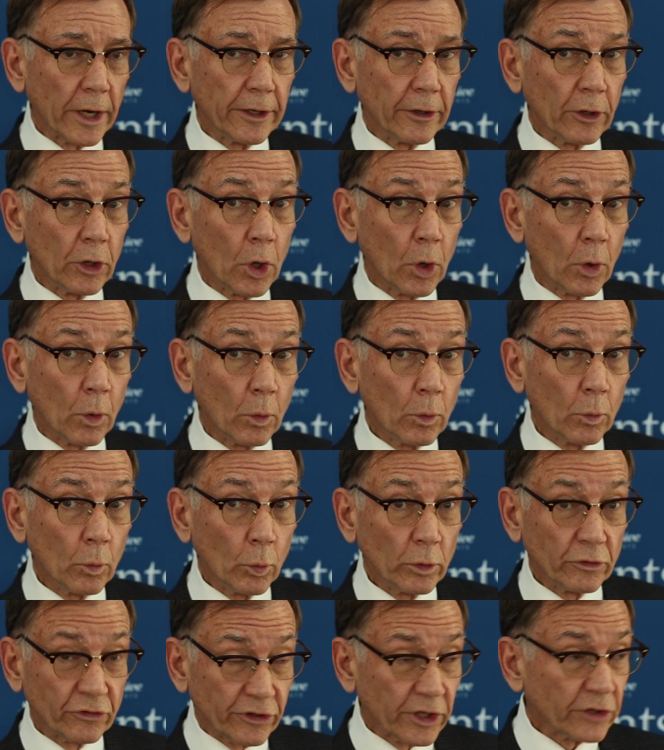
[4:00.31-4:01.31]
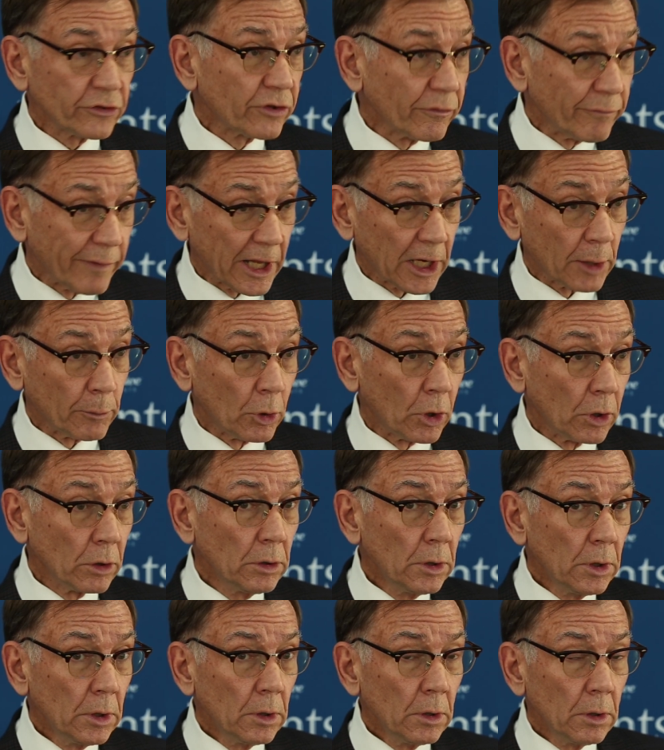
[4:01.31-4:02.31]
know, was this available
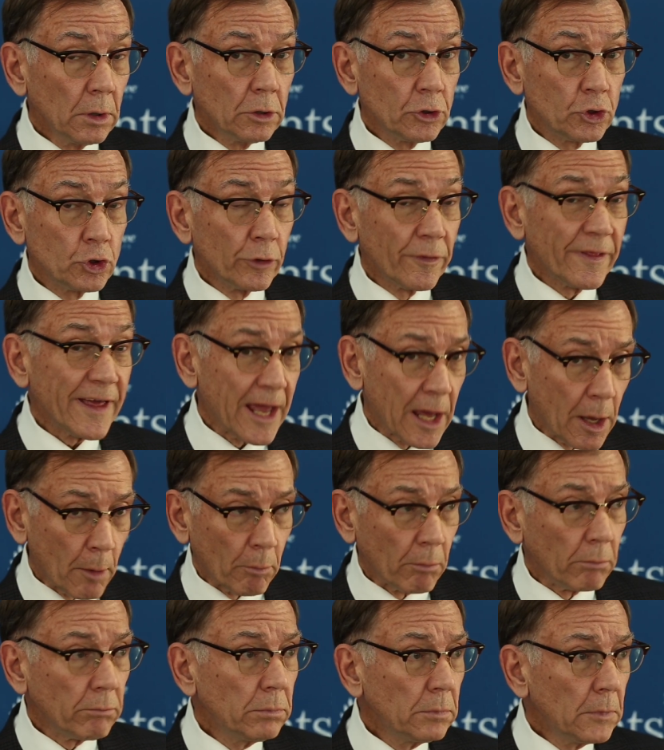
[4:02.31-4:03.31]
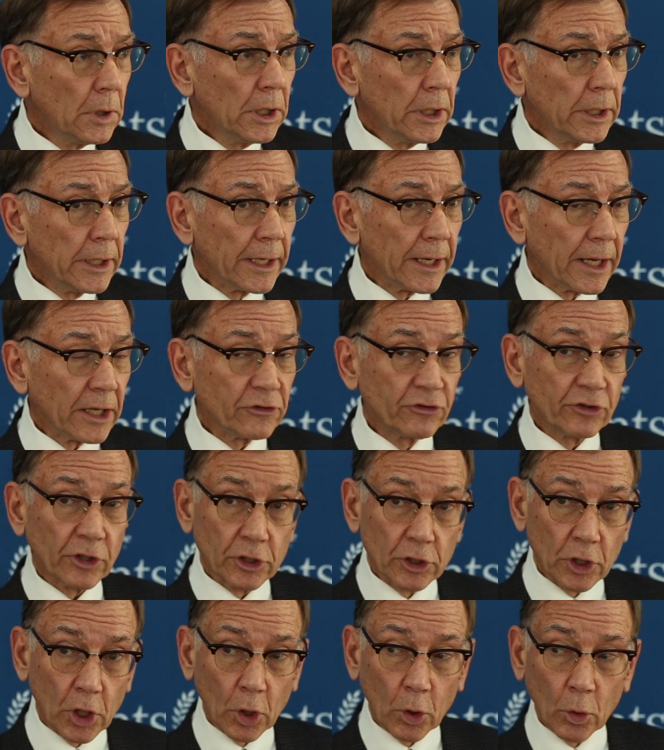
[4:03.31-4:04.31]
to them? And I
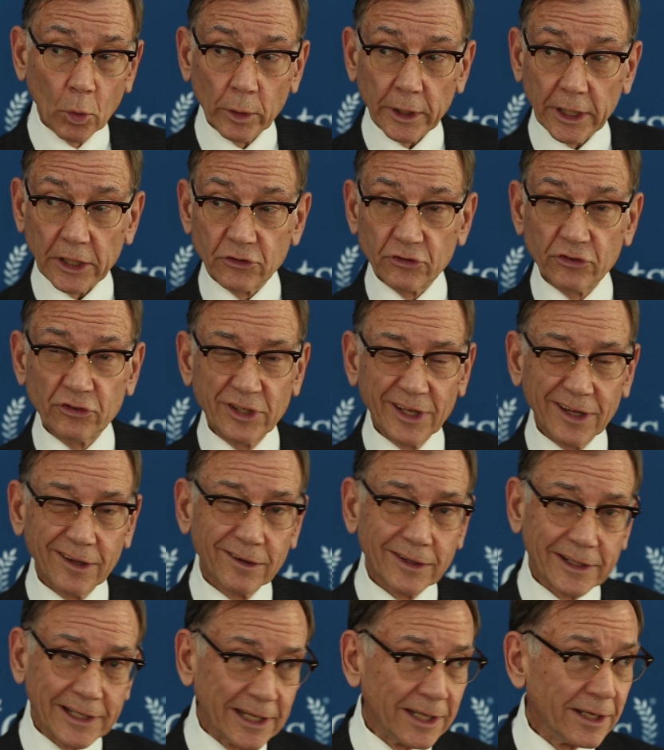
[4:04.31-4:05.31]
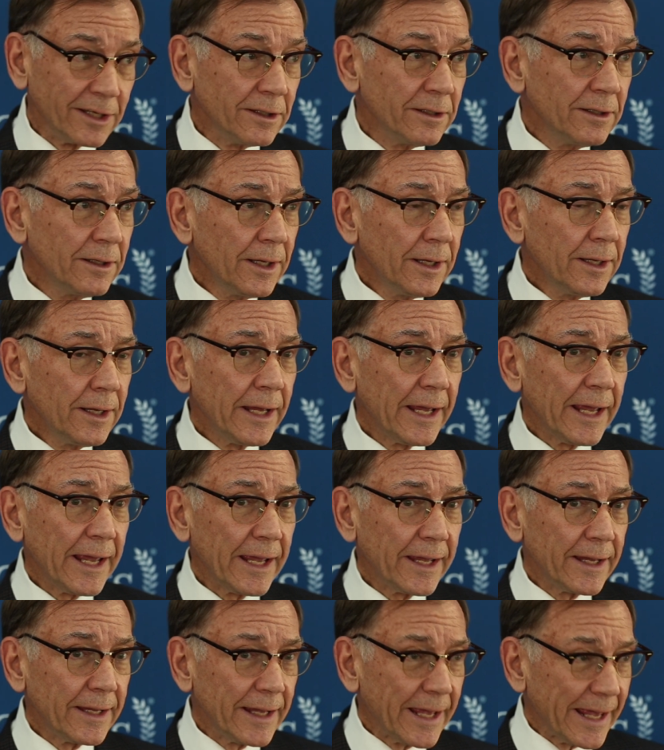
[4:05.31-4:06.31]
said, no, it's still in
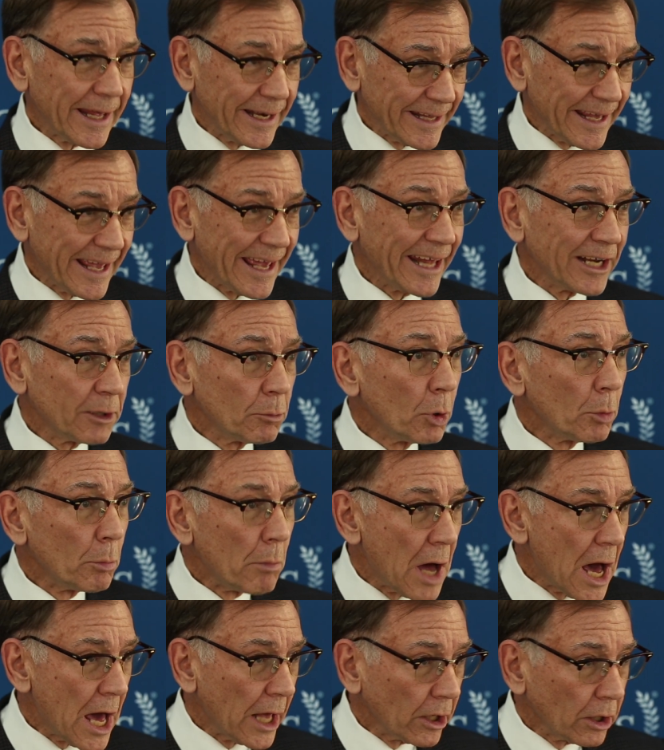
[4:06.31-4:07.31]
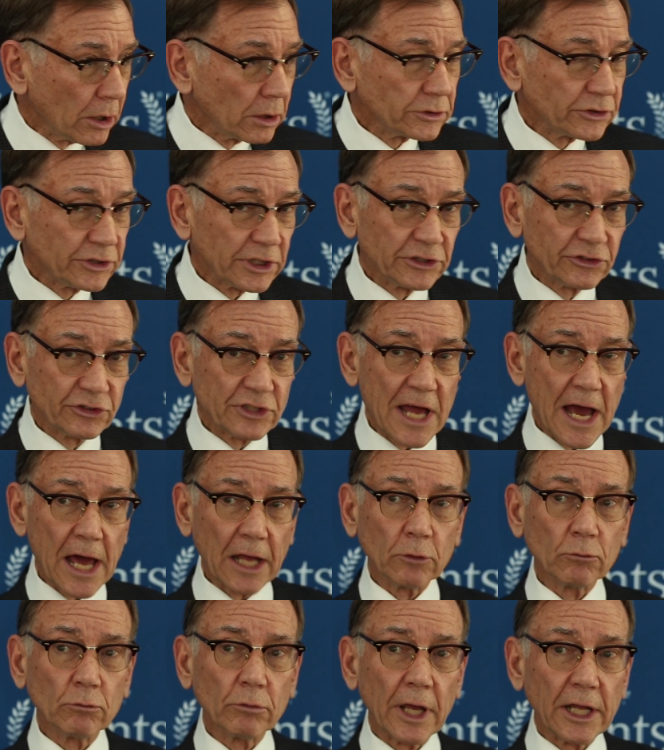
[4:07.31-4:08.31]
animal models. It's
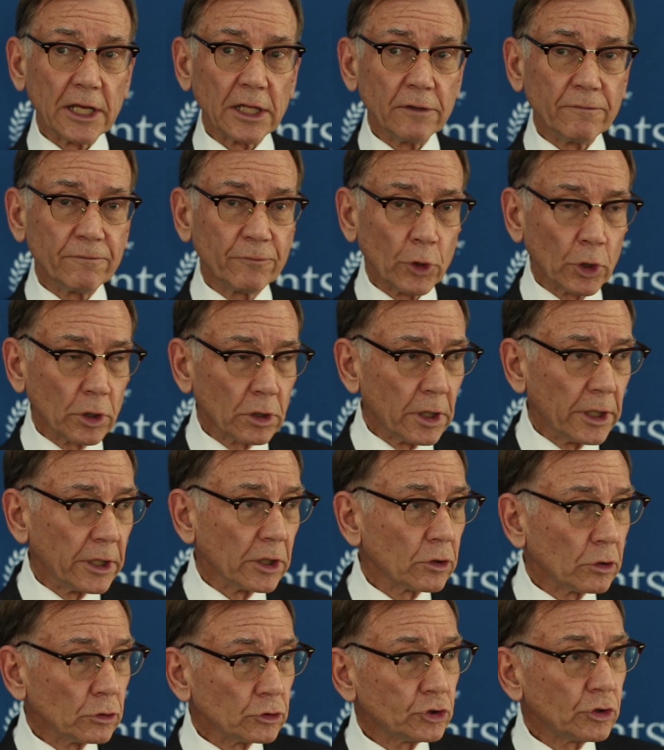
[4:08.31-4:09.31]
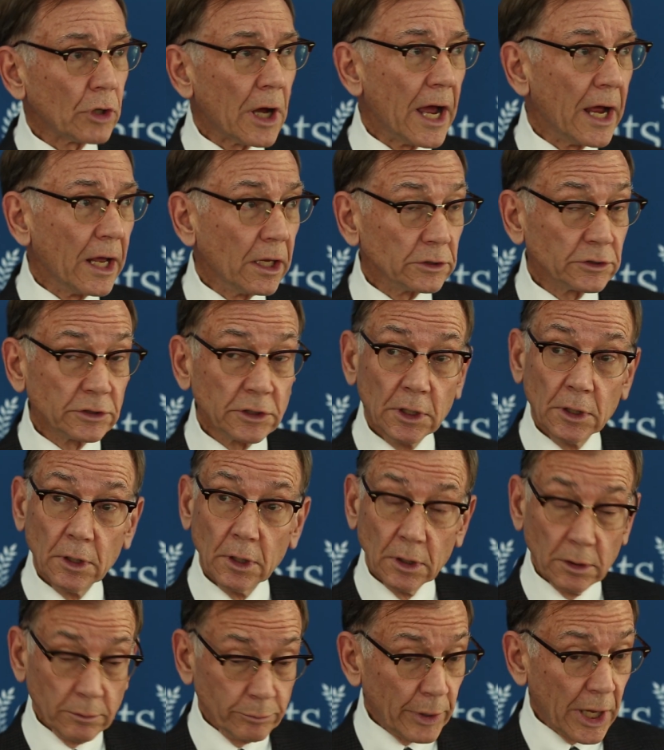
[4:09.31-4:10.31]
not ready for clinical trials,
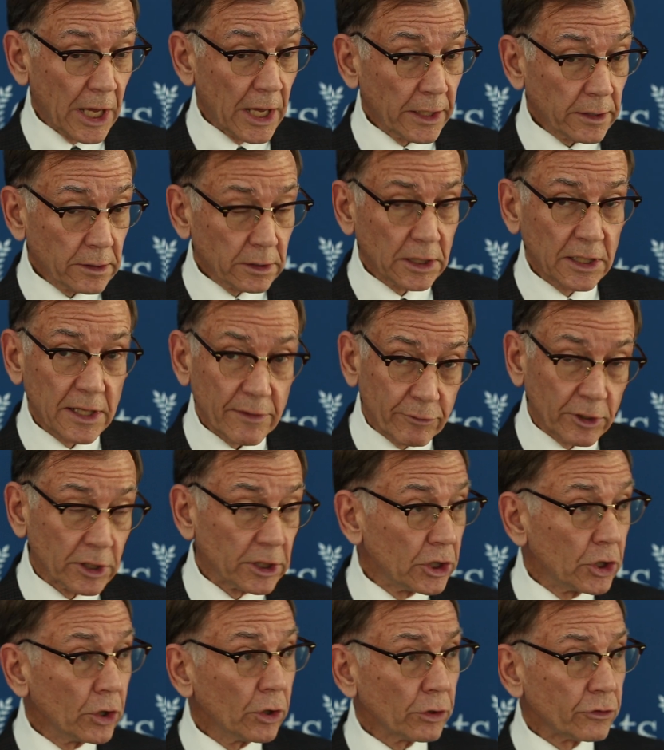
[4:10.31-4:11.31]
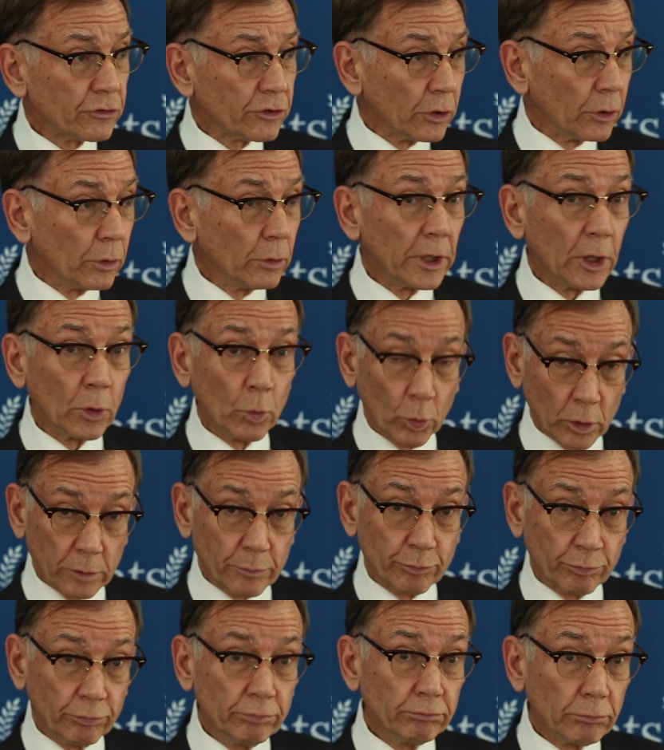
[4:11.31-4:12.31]
but give it a year or two, and it would
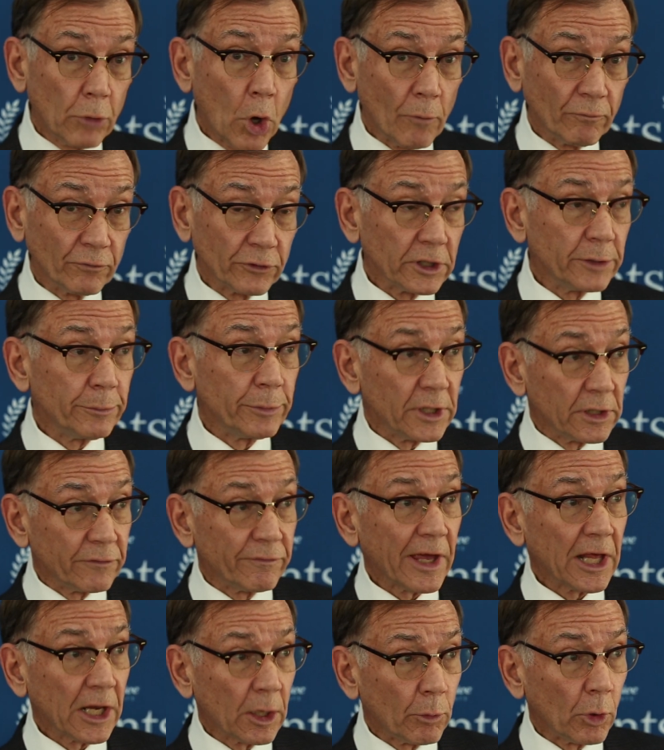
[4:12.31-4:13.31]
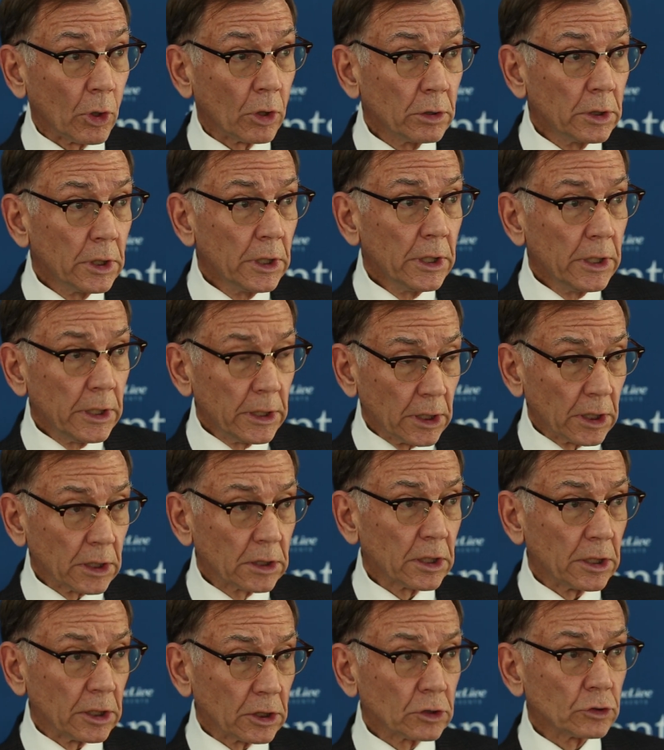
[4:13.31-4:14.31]
hopefully be available in a
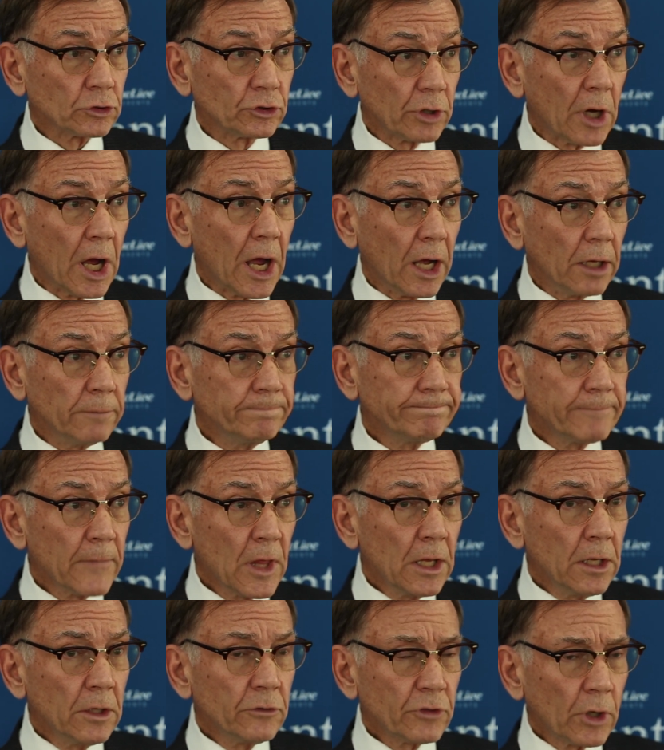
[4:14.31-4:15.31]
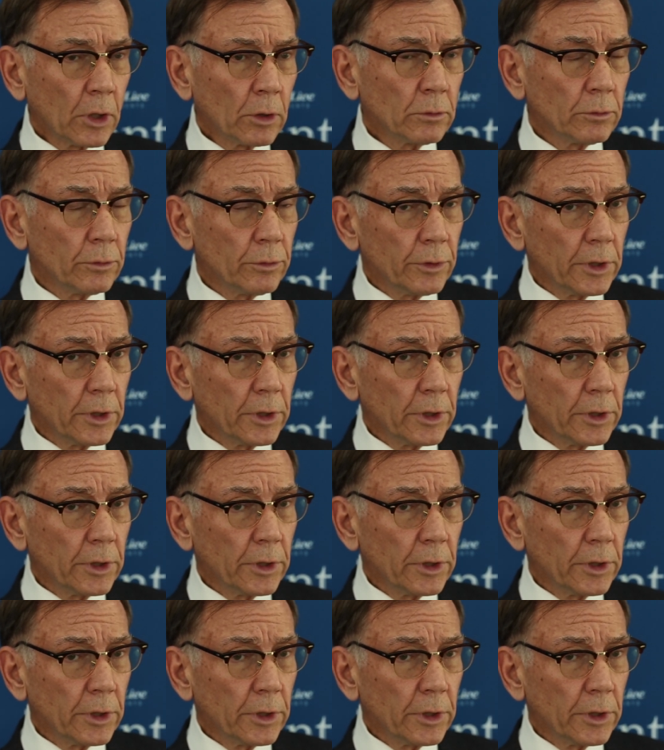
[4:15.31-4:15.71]
clinical trial. So